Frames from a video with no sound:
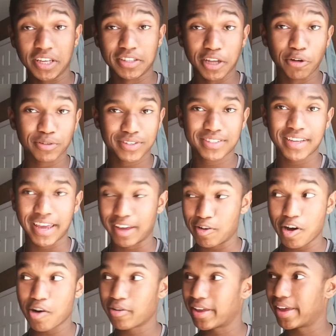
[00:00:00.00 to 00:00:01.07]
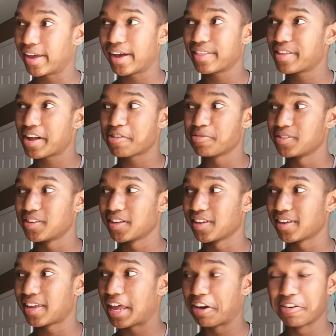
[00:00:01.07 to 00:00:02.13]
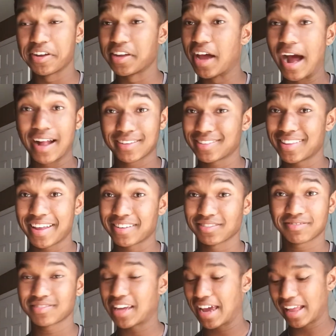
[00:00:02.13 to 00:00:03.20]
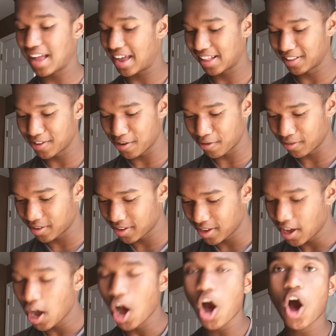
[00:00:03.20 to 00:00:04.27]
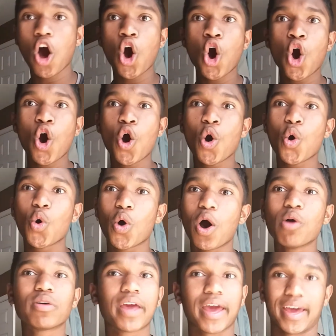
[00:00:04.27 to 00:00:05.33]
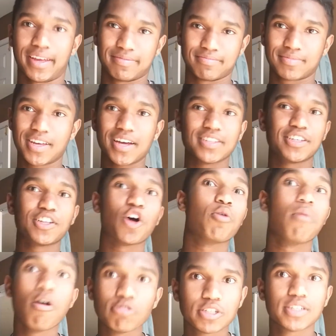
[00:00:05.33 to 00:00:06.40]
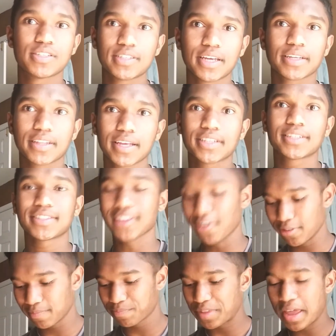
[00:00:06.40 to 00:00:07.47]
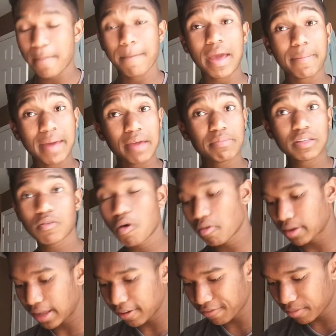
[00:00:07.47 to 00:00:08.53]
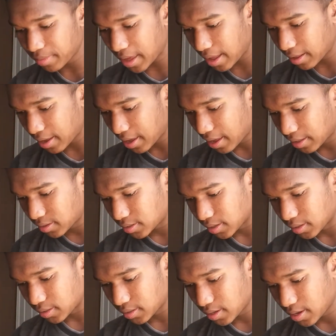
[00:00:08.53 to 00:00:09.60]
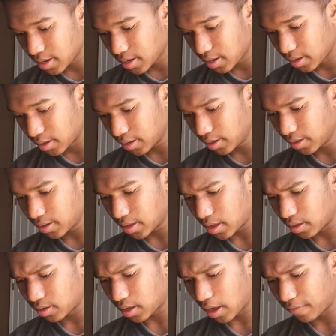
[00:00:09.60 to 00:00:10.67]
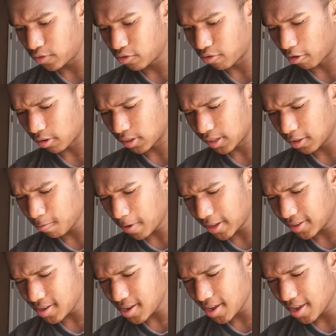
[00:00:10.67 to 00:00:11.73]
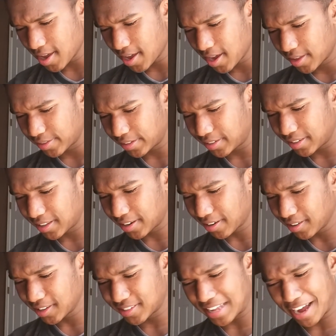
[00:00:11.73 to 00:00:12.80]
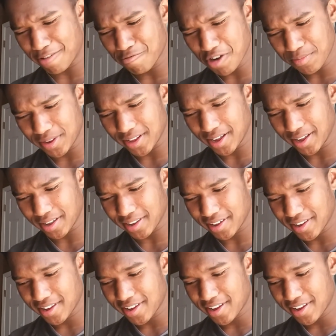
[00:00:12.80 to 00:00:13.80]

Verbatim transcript: You don't say. Okay, I thought he was gonna carry God Slayer. I, I didn't know. Oh, okay. Because, you know, motion sickness. Oh, maybe you don't get it from that says, Huh? Have you grown a little, Wendy? This little girl is now a woman, huh?